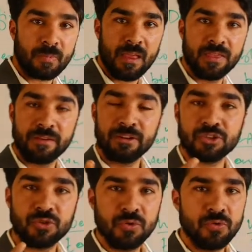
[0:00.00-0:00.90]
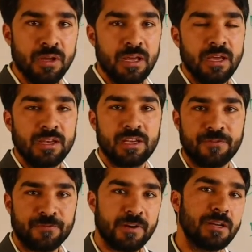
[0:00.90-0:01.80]
there were two
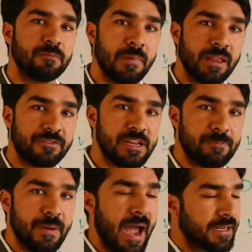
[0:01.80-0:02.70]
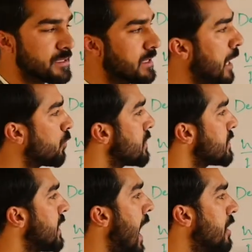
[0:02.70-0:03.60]
different military pacts that were
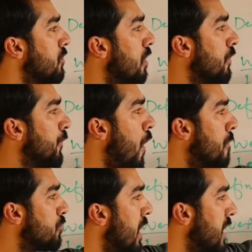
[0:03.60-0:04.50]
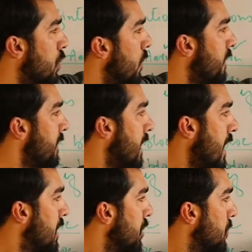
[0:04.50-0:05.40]
signed or formed by USA
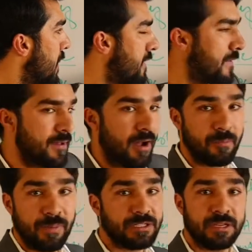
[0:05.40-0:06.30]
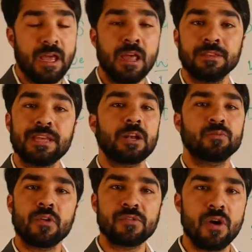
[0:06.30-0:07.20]
and USSR, but
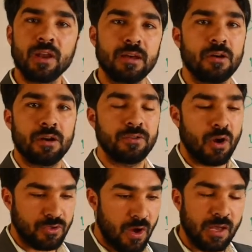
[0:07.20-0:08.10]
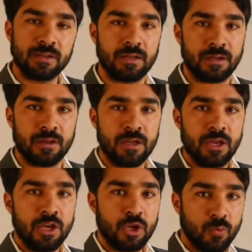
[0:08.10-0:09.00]
that was not all
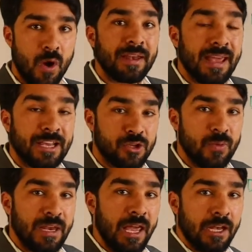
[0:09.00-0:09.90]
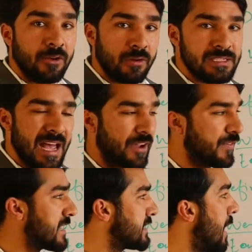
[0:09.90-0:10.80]
what actually it looks like.
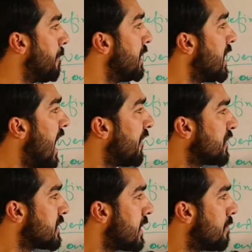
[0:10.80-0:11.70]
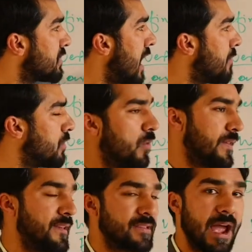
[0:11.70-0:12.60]
For example, after some time
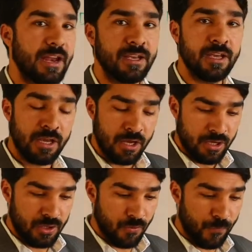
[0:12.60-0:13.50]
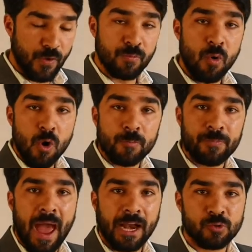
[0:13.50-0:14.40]
USA signed few more
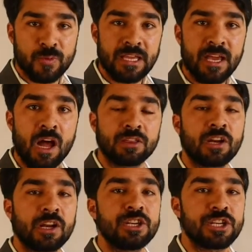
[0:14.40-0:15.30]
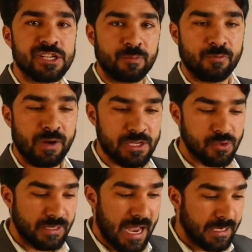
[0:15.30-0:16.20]
pacts with the other countries of the world,
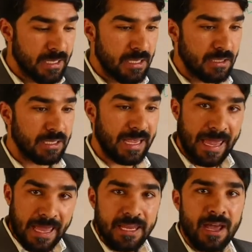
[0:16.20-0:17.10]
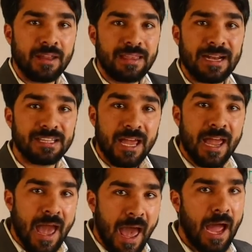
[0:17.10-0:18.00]
so that the area that they
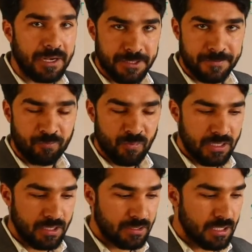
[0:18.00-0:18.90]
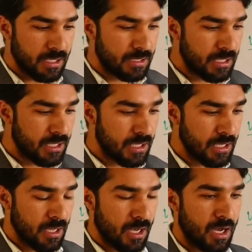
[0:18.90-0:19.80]
had,
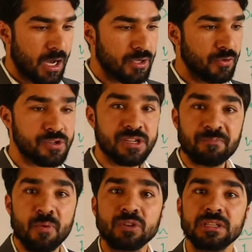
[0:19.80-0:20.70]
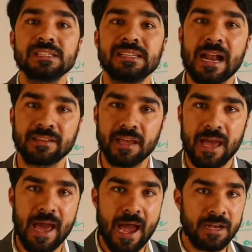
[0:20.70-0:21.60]
the supporters that they
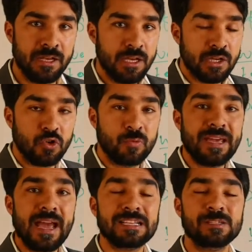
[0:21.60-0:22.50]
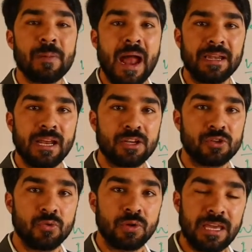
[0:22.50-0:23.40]
had, could be expanded
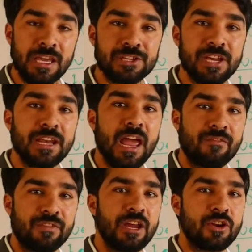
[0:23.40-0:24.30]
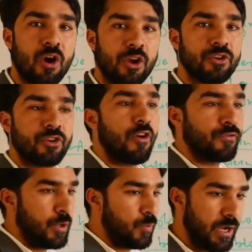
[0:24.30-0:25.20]
to each and every corner
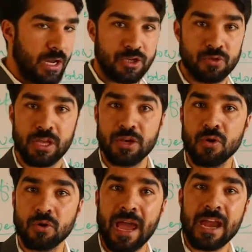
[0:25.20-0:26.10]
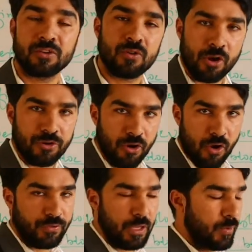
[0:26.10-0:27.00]
of the world, to the nook and corner
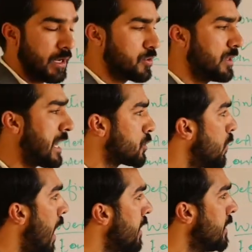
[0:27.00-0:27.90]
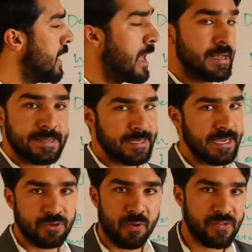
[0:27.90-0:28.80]
of the world. So that's why
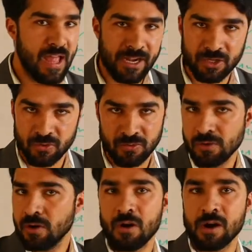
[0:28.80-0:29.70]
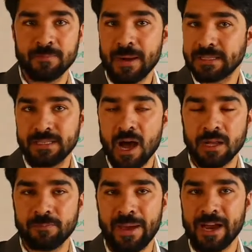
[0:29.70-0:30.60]
CETO, SENATO or
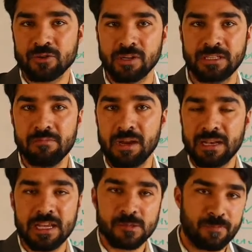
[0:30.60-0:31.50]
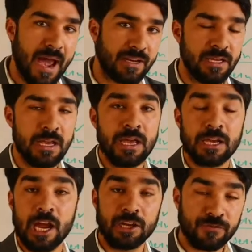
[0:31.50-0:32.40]
Baghdad Pact or the Middle East Pact
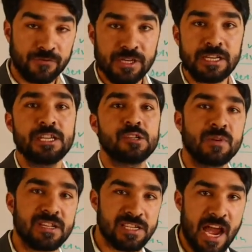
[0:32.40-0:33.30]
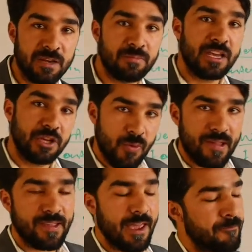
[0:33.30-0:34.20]
kind of treaties were signed by
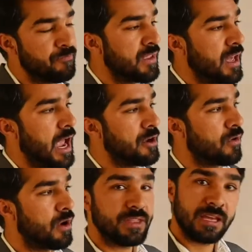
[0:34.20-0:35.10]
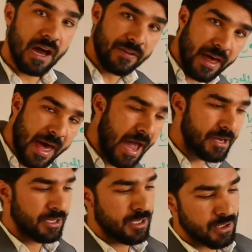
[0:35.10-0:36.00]
USA. And on the other
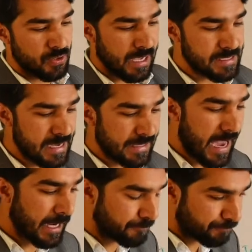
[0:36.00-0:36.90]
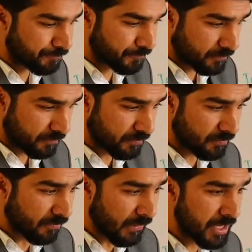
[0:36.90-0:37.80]
hand, you can say that
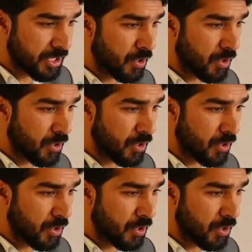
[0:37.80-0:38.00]
a